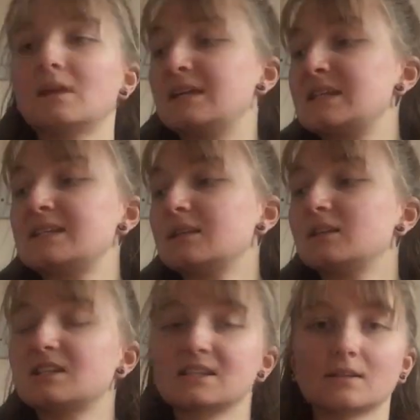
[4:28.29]
It isn't
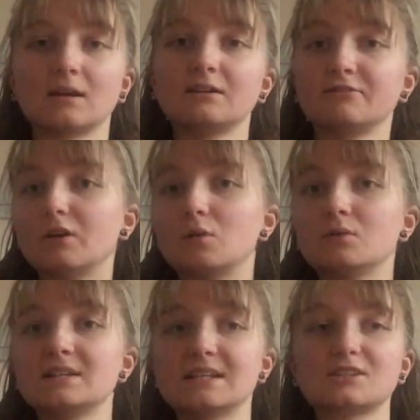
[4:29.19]
the design
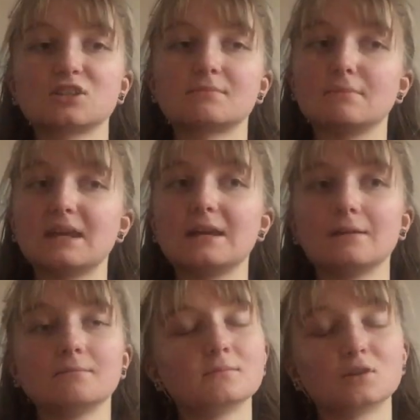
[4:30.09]
fault, it's just
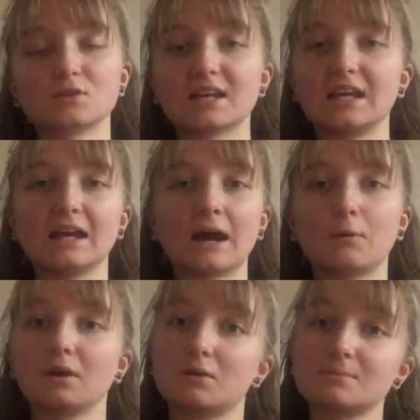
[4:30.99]
me not taking it out
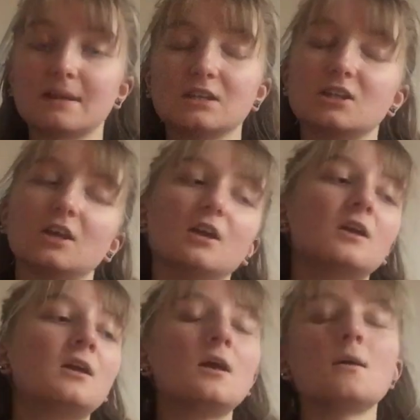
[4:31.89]
when I was meant to.
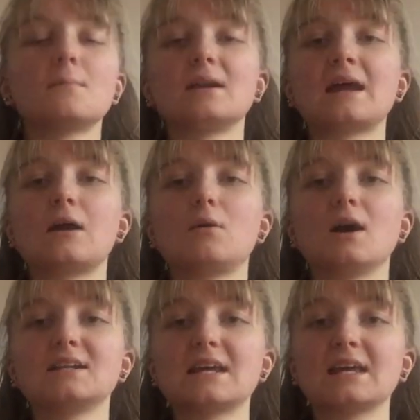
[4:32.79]
But now
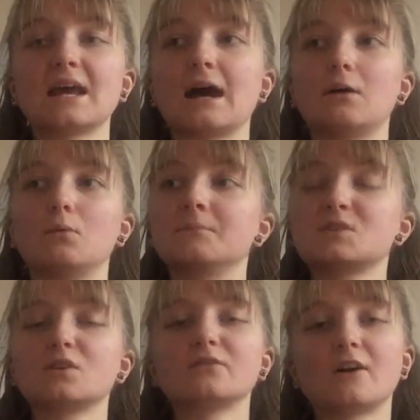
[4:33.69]
I take it out, and
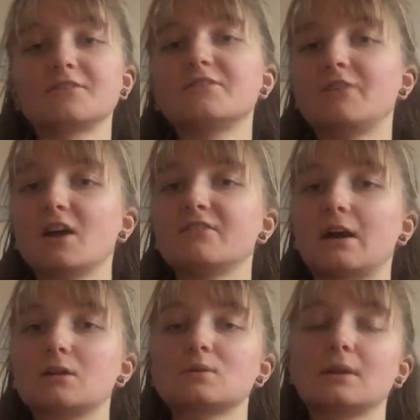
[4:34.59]
sort of after 5
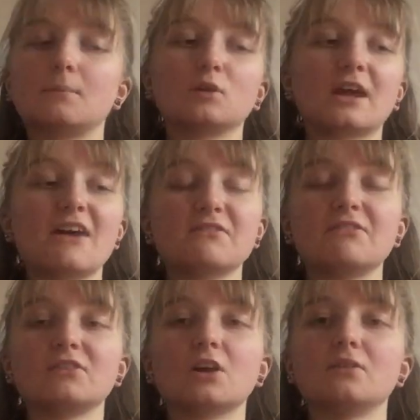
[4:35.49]
hours when I'm on a heavy
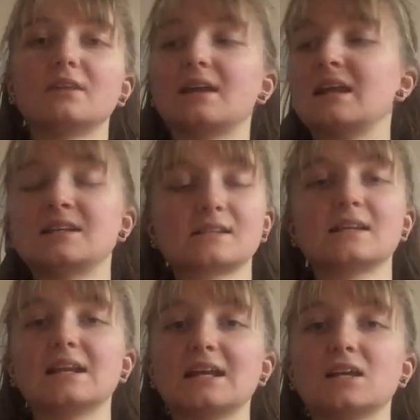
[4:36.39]
flow, then it
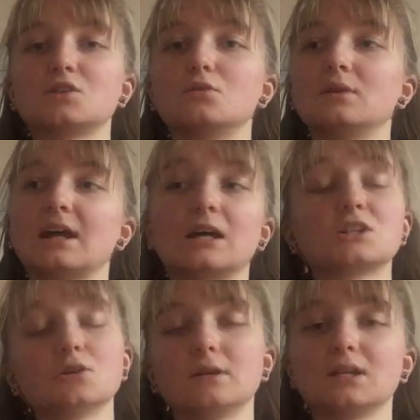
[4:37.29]
doesn't leak at all. I
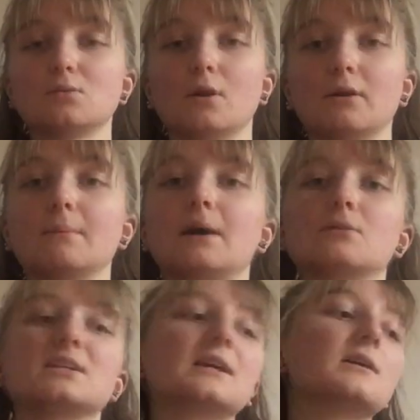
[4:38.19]
don't need to worry
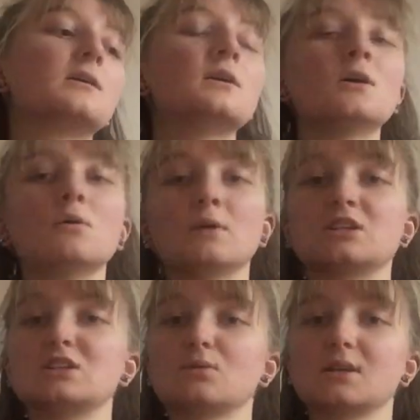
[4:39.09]
about it,
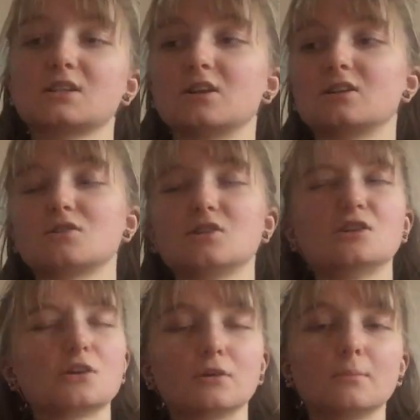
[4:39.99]
which is always good because you
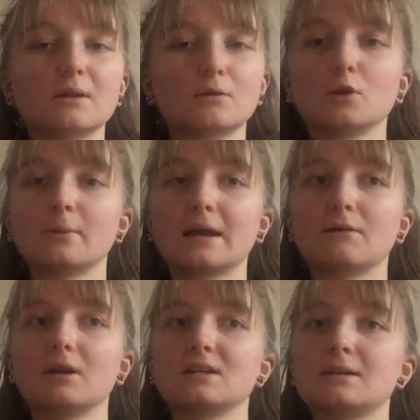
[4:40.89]
don't want to be on your
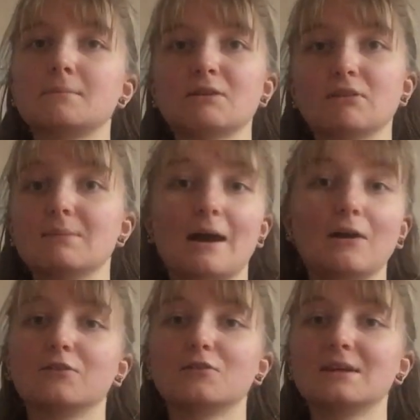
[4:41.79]
period and be really
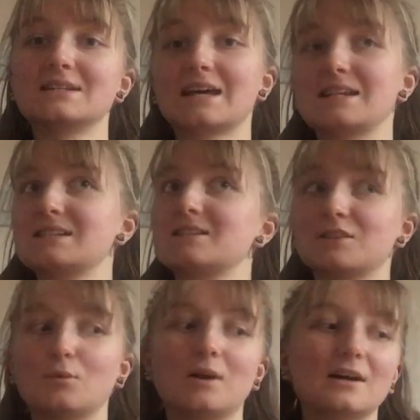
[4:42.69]
paranoid. That is
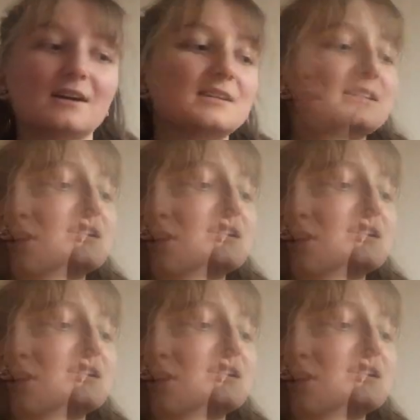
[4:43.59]
the worst.